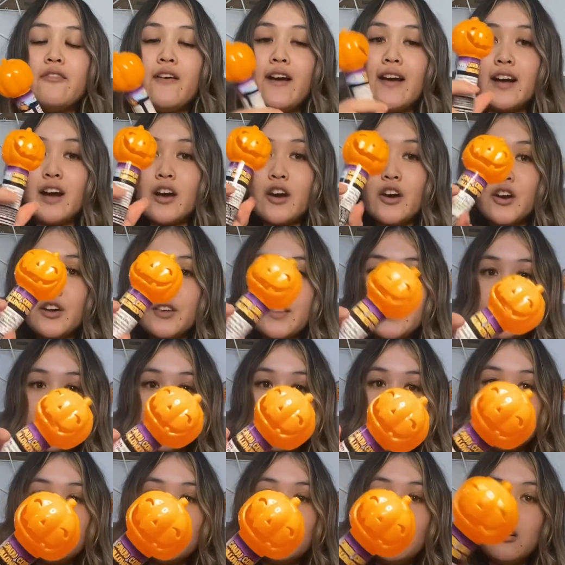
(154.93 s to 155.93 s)
I got her this
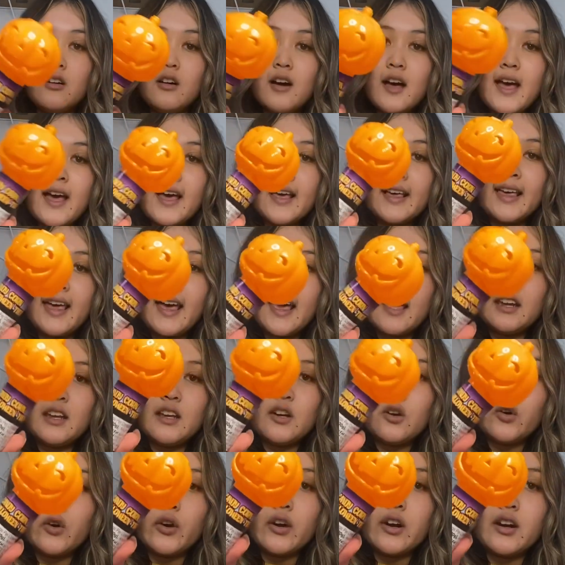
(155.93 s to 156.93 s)
little candy
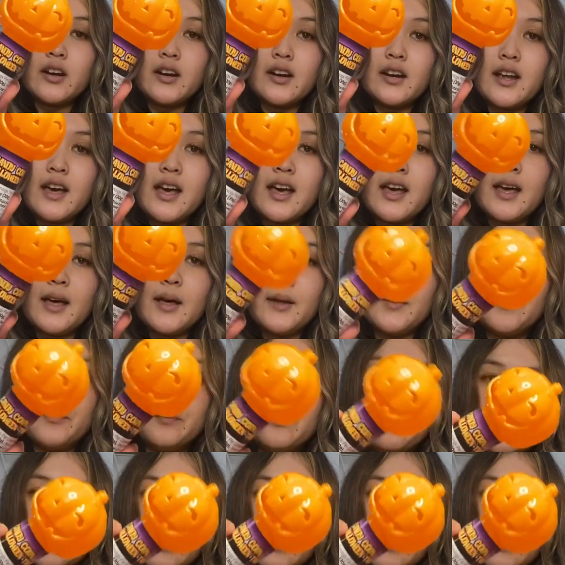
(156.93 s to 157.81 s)
corn